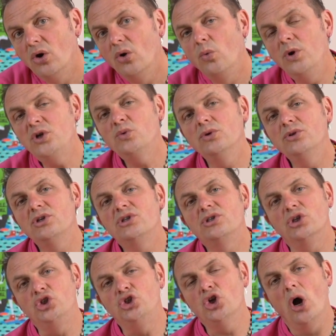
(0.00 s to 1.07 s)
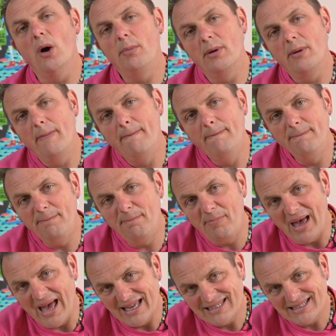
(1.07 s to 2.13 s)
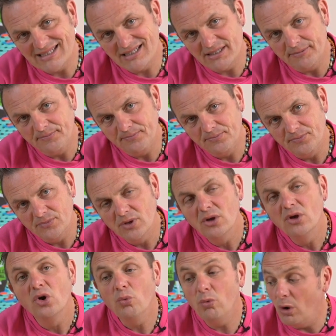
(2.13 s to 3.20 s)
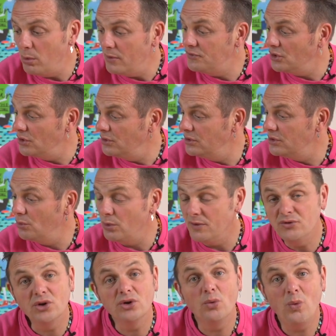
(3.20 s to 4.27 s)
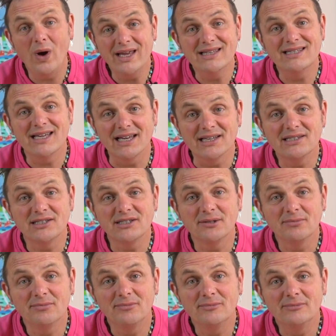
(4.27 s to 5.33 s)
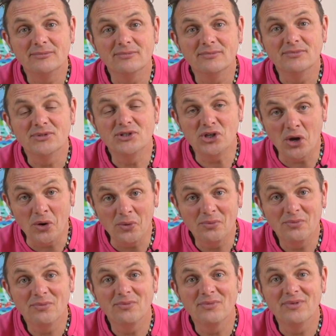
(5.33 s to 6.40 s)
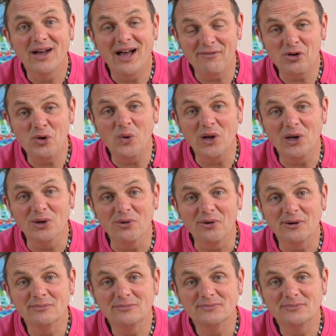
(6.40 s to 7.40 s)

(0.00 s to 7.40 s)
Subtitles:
Which one does the job best? Well, we've done a weight test. So have a quick look.